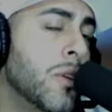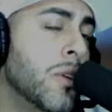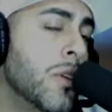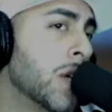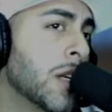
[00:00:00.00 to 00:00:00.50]

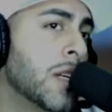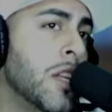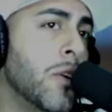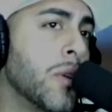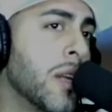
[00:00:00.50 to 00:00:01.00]
You
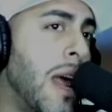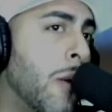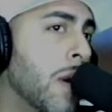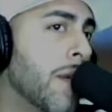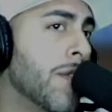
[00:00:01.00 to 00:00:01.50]
could,
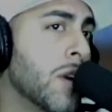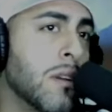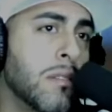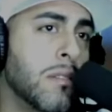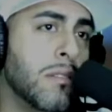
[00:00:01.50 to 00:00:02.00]

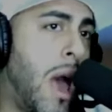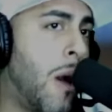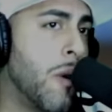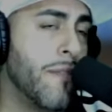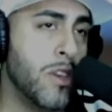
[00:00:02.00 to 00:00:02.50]
however,
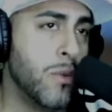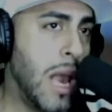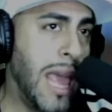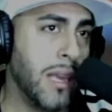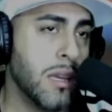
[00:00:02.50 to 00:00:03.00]
however you
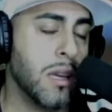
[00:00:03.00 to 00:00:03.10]
like.